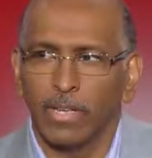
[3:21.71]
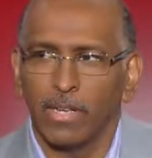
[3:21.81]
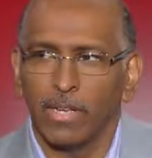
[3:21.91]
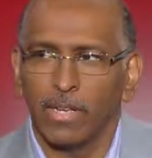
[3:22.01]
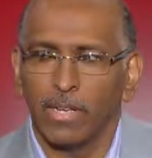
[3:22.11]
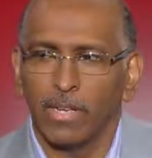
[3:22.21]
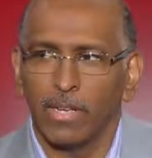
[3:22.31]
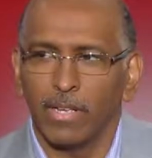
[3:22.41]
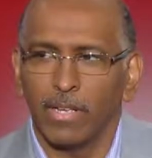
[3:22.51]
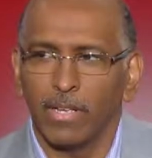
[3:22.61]
what
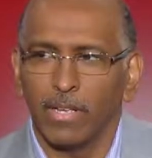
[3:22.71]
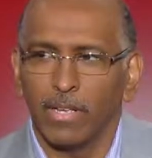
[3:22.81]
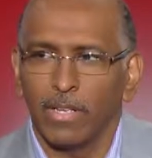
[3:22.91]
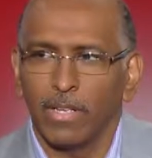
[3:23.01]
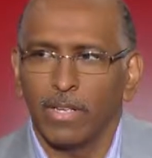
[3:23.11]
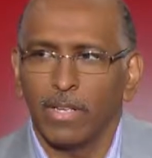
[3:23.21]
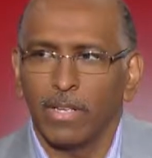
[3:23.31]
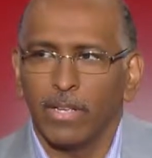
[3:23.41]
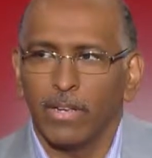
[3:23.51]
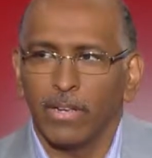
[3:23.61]
does the governor, what
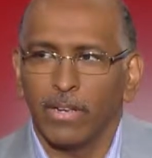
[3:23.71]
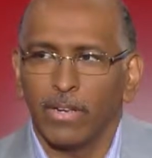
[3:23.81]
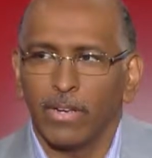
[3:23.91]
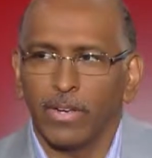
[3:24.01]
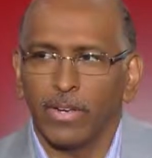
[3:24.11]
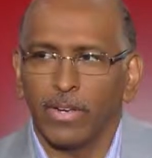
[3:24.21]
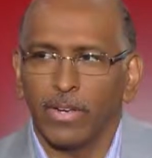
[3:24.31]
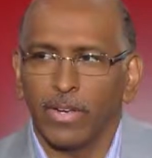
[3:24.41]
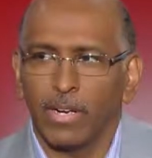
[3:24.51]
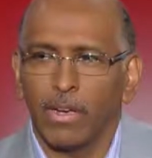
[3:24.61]
does the president
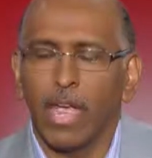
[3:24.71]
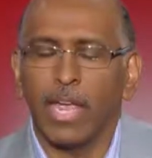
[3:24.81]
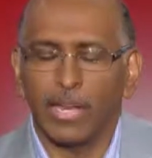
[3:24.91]
let you do?